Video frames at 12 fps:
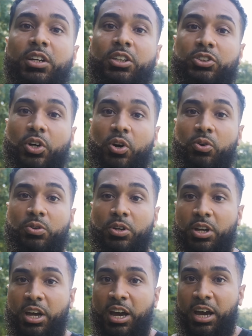So
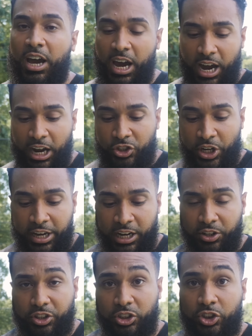I tried
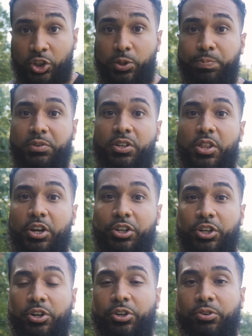out their soap, their
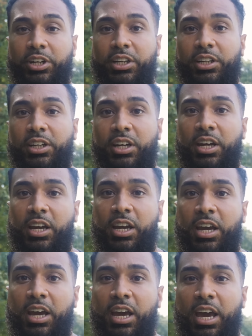deodorant,
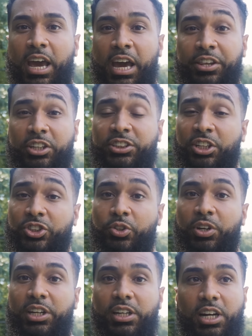and their
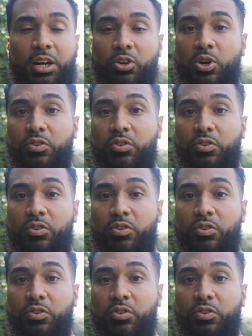sunscreen, and I'll go